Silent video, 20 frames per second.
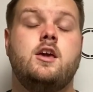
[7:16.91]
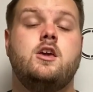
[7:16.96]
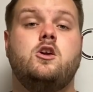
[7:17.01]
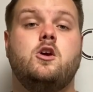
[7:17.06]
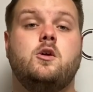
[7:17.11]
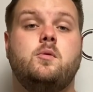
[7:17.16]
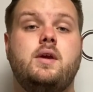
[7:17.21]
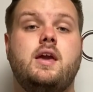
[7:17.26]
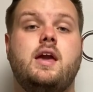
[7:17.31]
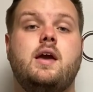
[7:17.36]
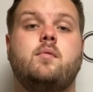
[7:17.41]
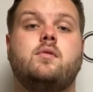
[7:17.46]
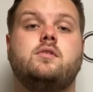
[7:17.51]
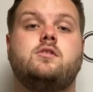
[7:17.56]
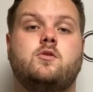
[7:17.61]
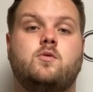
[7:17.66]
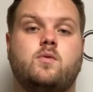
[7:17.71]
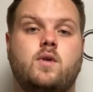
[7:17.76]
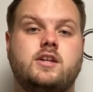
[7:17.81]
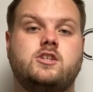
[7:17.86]
You'll be able
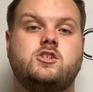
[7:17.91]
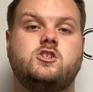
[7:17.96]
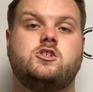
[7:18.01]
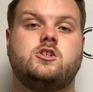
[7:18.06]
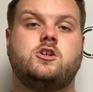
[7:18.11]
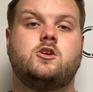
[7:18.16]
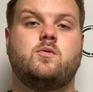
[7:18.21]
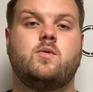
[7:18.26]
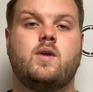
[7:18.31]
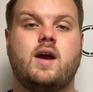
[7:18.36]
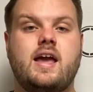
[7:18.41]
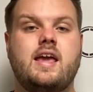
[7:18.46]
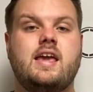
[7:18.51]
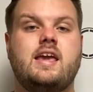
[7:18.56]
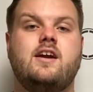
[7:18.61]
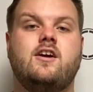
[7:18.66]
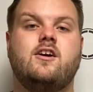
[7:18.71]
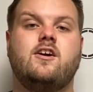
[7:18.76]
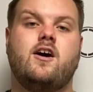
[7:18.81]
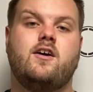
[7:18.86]
to register right
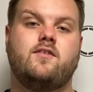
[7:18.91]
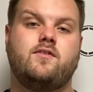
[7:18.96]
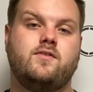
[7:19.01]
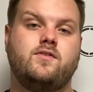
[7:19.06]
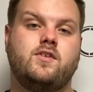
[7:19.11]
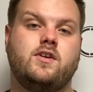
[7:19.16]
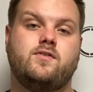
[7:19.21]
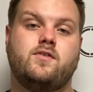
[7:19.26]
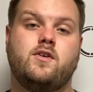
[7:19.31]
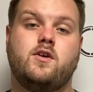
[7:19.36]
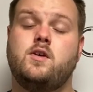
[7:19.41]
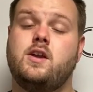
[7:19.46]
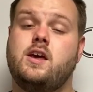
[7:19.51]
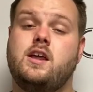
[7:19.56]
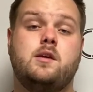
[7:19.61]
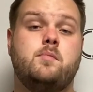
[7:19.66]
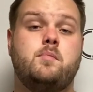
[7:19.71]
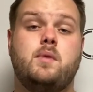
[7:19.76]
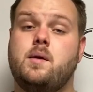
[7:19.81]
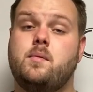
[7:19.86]
here off of your phone
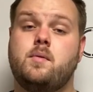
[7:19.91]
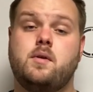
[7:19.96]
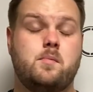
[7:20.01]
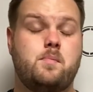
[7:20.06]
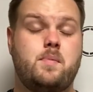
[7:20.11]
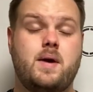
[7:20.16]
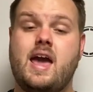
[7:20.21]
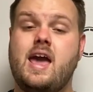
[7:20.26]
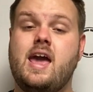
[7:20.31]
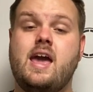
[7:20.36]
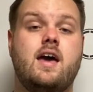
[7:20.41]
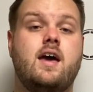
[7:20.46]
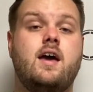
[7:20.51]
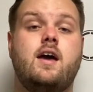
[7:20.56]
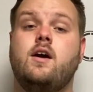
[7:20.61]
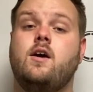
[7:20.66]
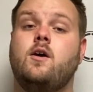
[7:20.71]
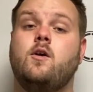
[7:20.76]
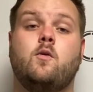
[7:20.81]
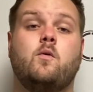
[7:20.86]
and to be able to pay it
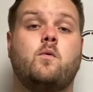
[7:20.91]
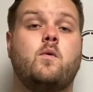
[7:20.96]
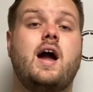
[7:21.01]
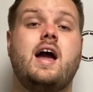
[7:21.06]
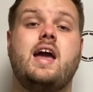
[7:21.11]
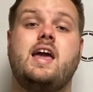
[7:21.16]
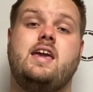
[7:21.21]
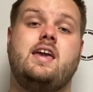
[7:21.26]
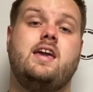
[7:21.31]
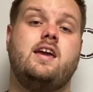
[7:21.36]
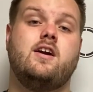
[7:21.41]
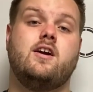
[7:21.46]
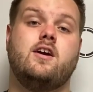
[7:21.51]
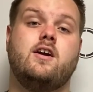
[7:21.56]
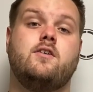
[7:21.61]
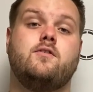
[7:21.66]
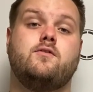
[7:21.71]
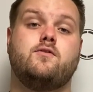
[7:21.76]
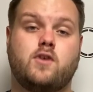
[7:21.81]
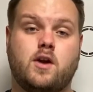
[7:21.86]
right
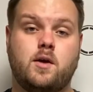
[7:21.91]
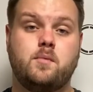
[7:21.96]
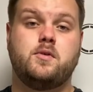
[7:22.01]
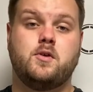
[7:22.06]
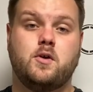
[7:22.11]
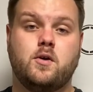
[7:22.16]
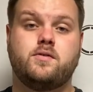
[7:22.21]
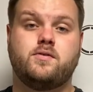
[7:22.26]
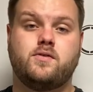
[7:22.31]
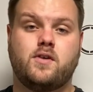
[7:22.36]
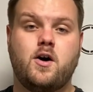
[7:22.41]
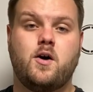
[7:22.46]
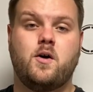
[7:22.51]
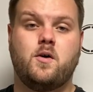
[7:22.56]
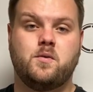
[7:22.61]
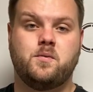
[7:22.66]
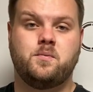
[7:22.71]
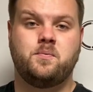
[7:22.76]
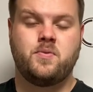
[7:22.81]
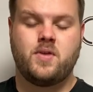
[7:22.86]
here from your
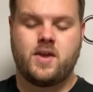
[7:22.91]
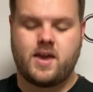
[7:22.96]
phone.